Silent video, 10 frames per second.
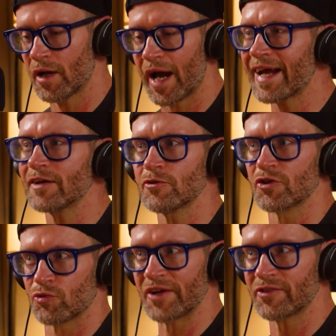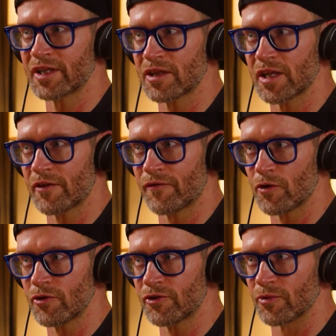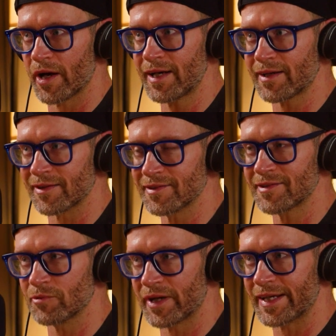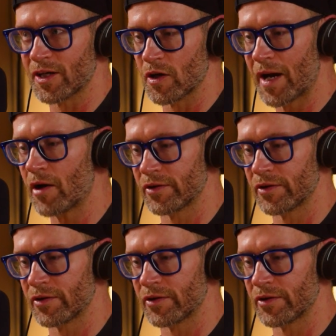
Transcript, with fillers: I got to do this wrestling thing first, right? Because this is what I care about.